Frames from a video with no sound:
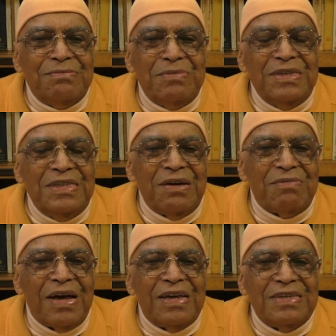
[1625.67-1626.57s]
Vidya
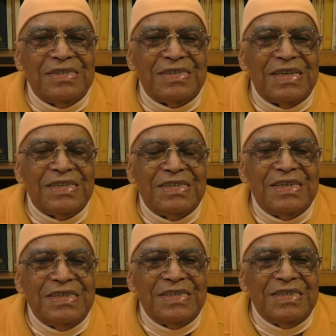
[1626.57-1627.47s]
Maya is
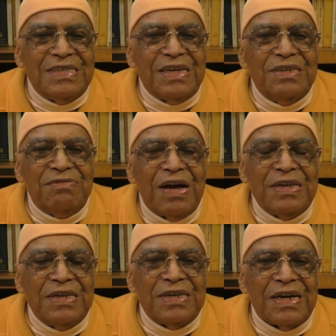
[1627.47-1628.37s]
the
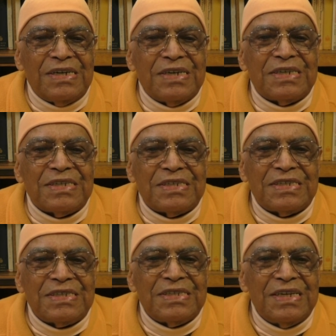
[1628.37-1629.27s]
divine
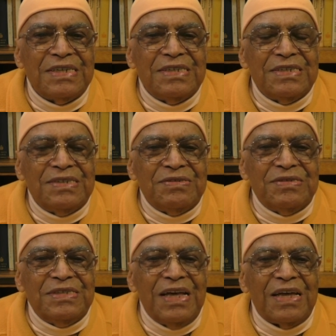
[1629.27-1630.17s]
incarnations.
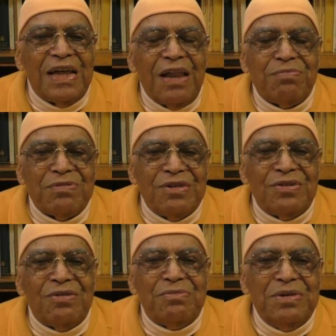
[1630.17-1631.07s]
With their help we will
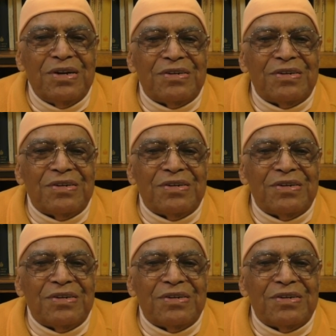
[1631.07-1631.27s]
go beyond.